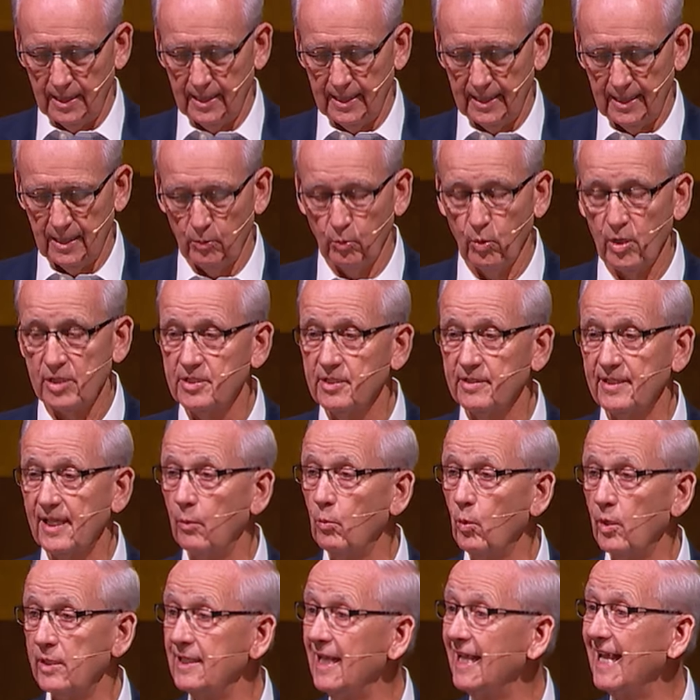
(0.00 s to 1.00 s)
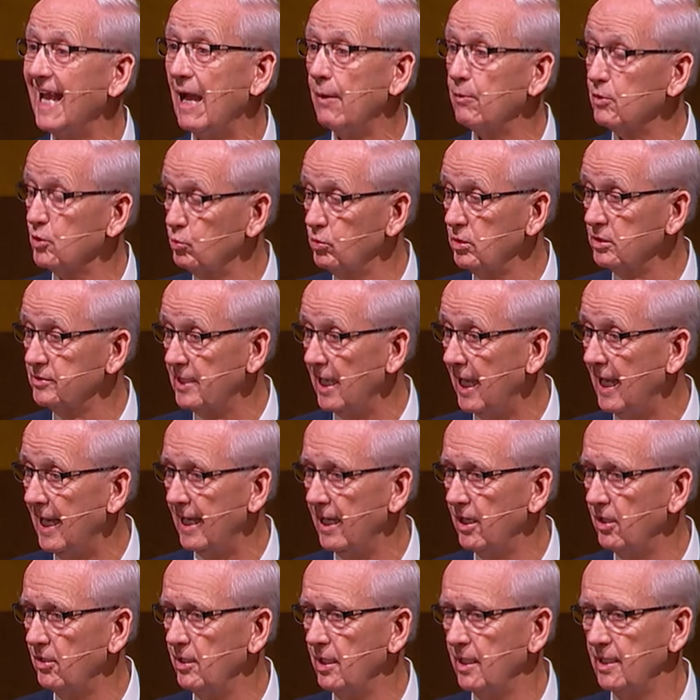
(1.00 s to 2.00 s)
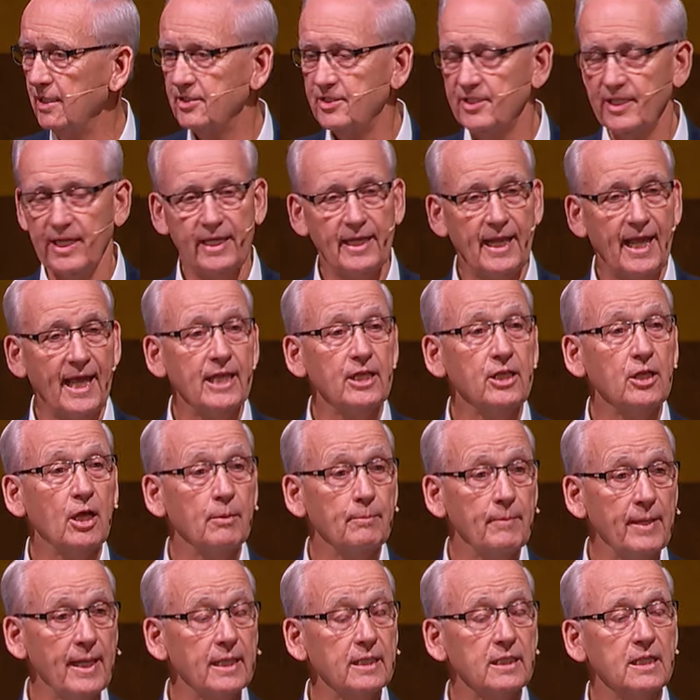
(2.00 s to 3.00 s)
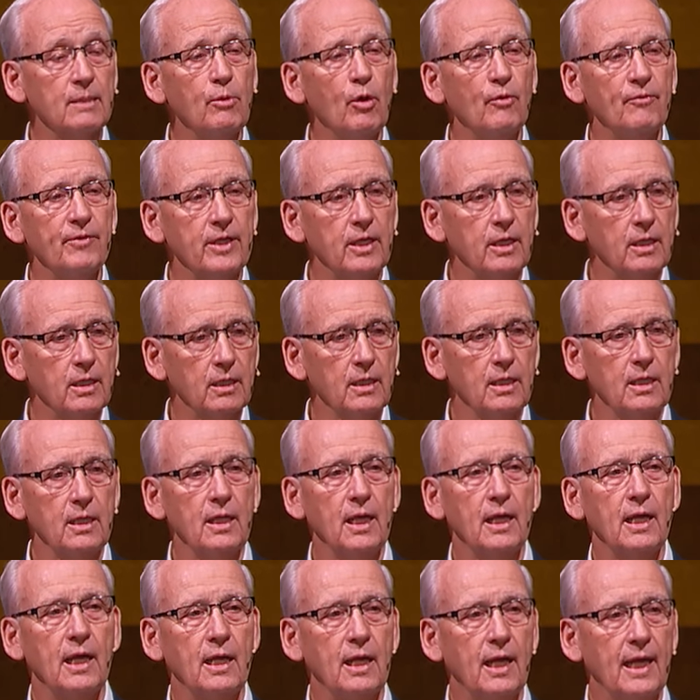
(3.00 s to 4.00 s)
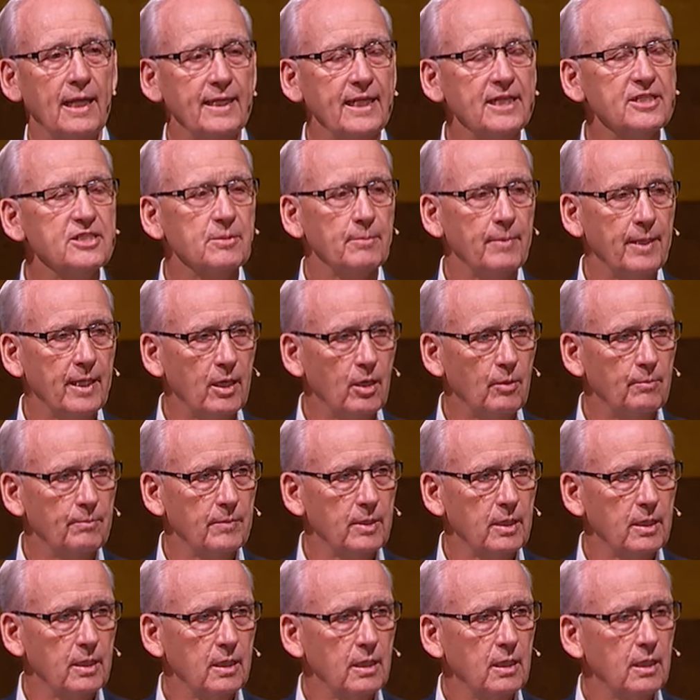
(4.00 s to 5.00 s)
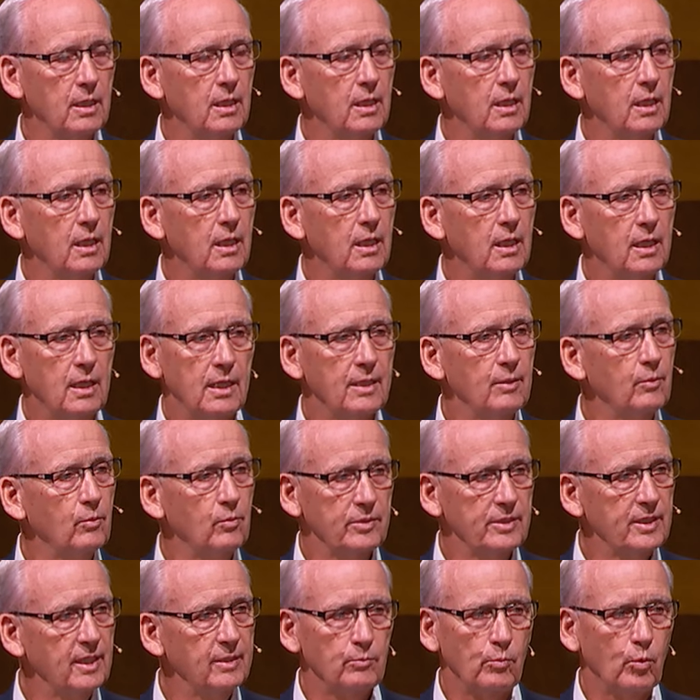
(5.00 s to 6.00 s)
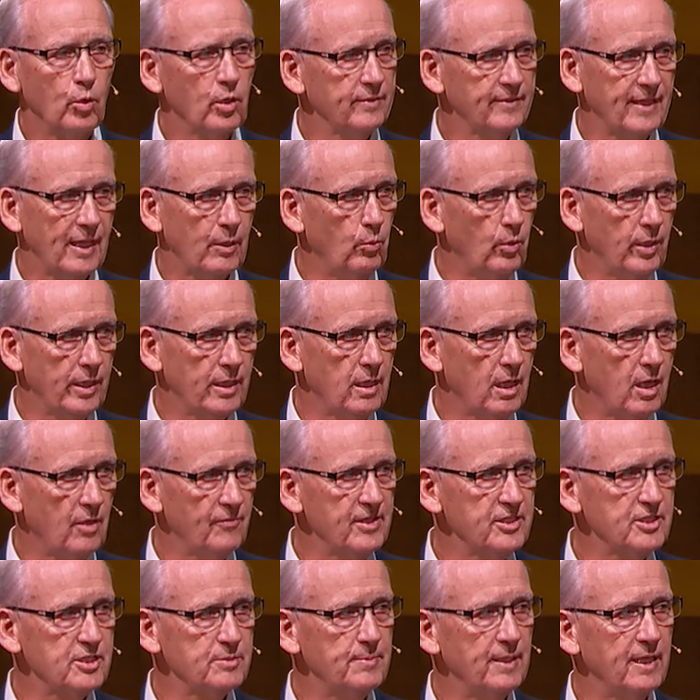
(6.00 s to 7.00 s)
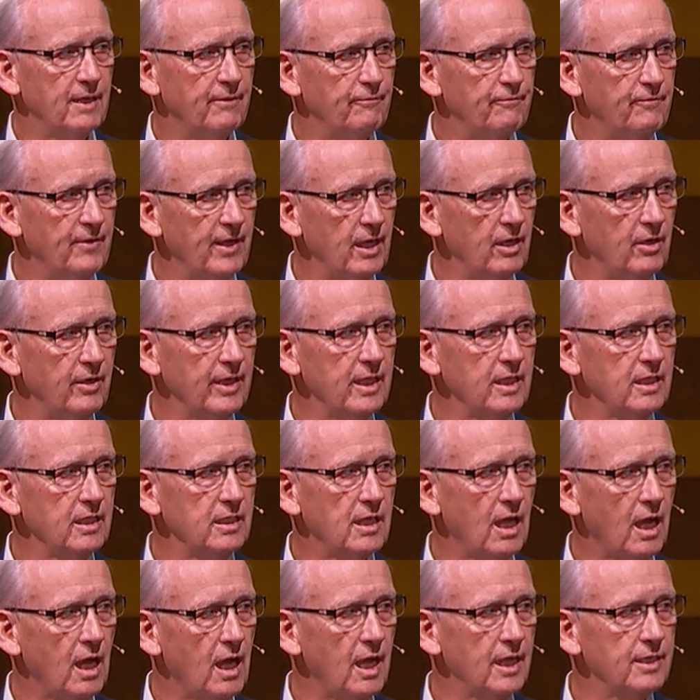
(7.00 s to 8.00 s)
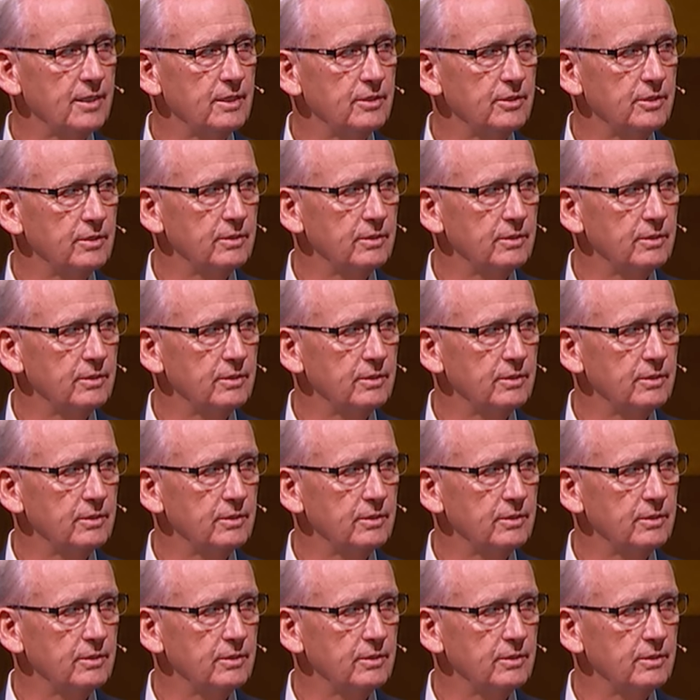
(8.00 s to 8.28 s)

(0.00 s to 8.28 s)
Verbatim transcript: It wasn't that one day I was real tired and said, Hey, young man, come over here. I need some help. Uh, it didn't work that way at all. This has been a very God